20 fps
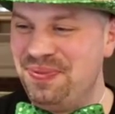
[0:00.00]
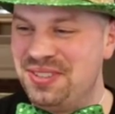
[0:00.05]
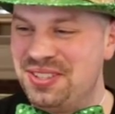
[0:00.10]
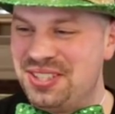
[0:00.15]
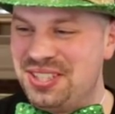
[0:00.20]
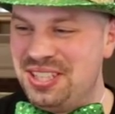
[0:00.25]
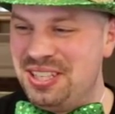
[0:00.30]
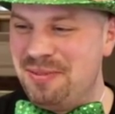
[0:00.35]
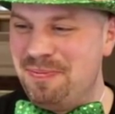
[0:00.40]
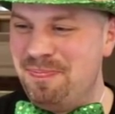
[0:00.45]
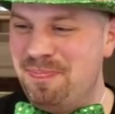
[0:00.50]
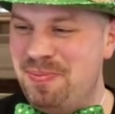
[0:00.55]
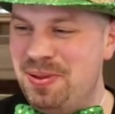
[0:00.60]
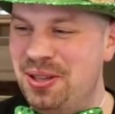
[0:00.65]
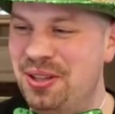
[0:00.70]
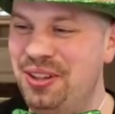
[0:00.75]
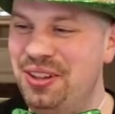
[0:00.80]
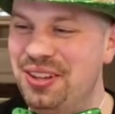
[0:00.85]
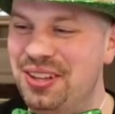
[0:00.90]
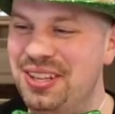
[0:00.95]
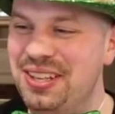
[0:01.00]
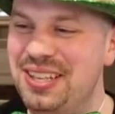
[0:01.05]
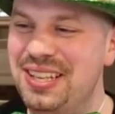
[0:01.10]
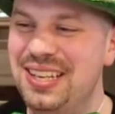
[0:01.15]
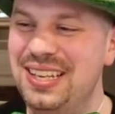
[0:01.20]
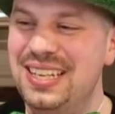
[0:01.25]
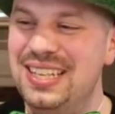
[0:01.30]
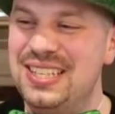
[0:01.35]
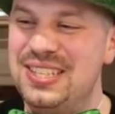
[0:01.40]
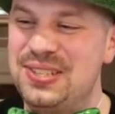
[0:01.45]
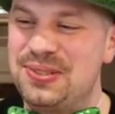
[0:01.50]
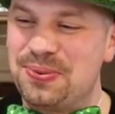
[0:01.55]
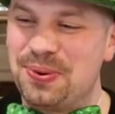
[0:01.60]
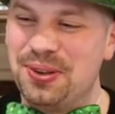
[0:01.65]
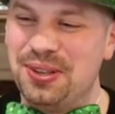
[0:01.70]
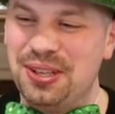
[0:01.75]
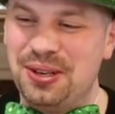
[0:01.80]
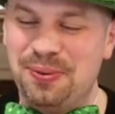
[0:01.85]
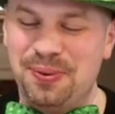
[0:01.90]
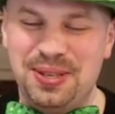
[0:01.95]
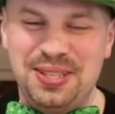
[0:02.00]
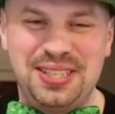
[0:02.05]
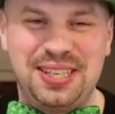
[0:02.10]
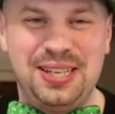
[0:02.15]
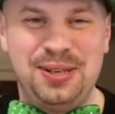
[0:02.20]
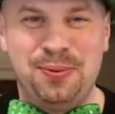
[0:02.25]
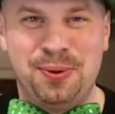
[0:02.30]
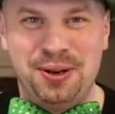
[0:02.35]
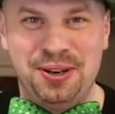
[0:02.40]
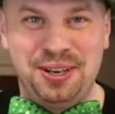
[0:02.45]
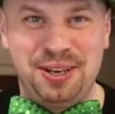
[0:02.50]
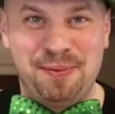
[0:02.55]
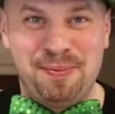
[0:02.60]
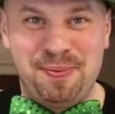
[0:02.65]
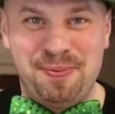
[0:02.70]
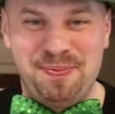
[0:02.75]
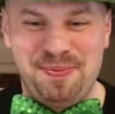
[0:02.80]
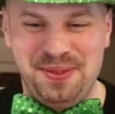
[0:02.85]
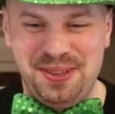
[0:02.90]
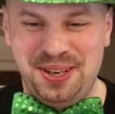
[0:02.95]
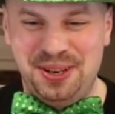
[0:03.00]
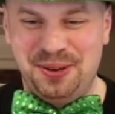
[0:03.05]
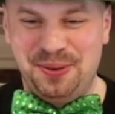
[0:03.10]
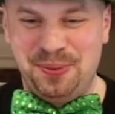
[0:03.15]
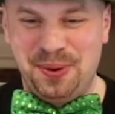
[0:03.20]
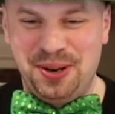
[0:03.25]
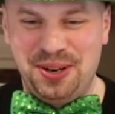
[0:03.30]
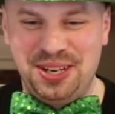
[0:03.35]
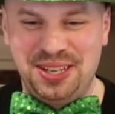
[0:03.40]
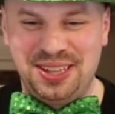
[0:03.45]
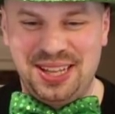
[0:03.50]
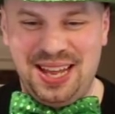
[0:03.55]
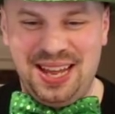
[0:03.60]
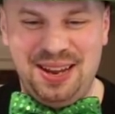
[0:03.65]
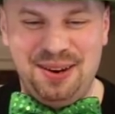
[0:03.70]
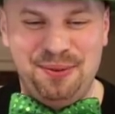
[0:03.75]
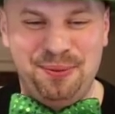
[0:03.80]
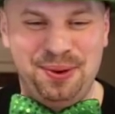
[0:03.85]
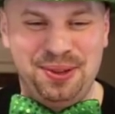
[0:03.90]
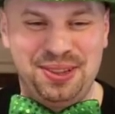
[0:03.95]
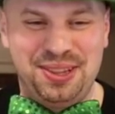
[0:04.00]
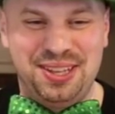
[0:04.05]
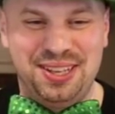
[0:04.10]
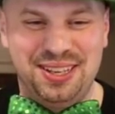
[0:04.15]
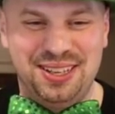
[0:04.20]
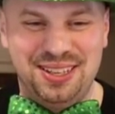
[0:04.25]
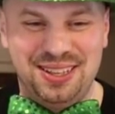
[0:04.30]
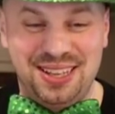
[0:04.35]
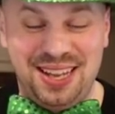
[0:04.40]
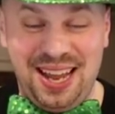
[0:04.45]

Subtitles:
seeing Bill swirling whiskey, wearing that with the